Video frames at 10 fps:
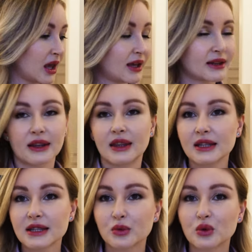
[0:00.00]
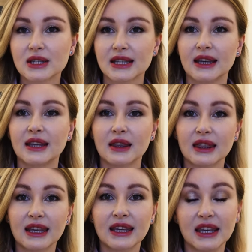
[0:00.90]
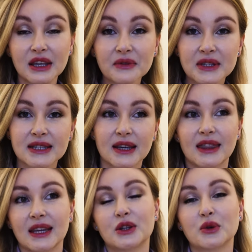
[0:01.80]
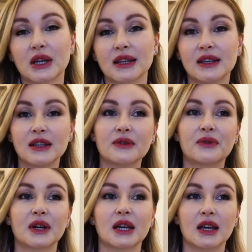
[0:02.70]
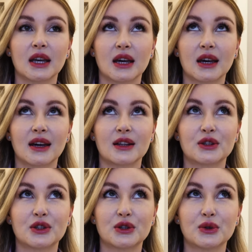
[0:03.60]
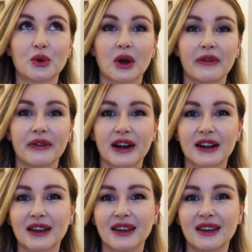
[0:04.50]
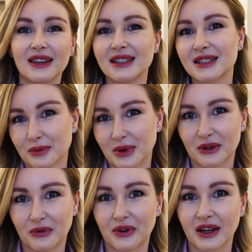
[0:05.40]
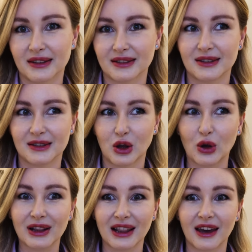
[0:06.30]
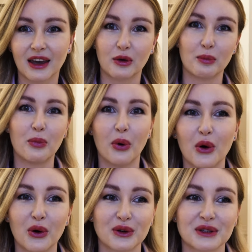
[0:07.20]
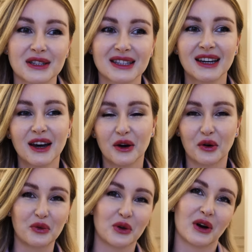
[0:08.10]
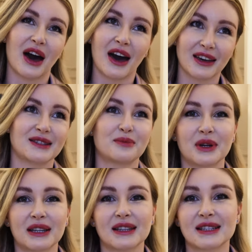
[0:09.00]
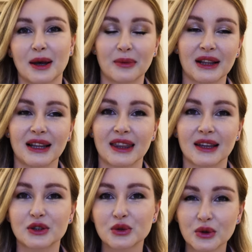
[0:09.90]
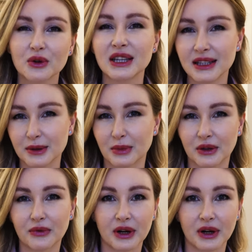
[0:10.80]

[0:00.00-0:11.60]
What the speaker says: And this, I would say, the gifts that you can give to a very intimate friend, not like boss of your husband or something like that, to your intimate